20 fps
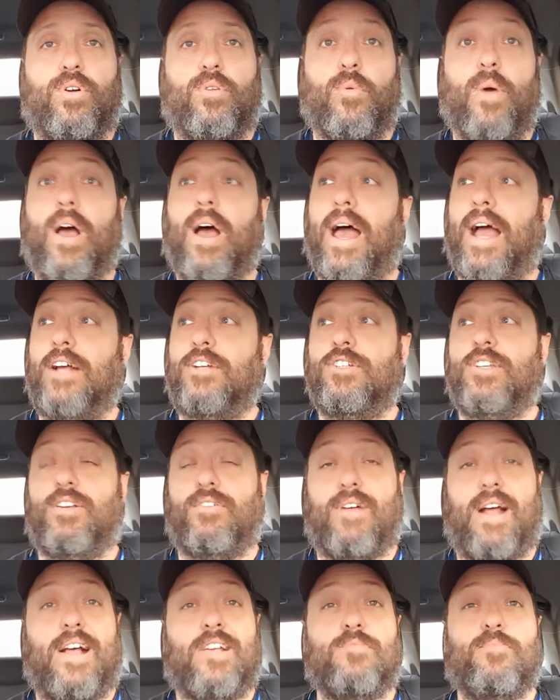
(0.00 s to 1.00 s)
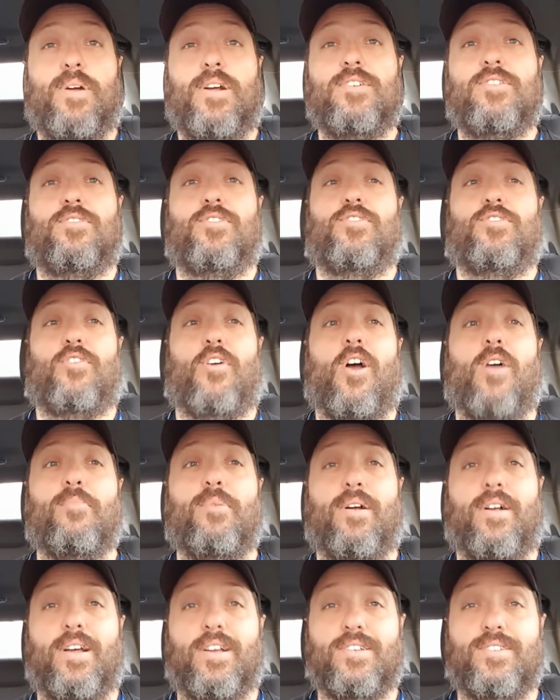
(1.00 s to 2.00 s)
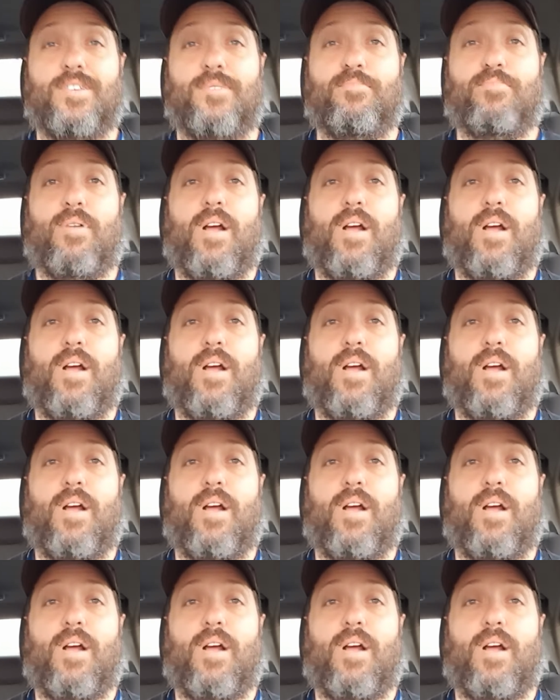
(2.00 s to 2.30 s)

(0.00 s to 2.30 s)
raspberries and strawberries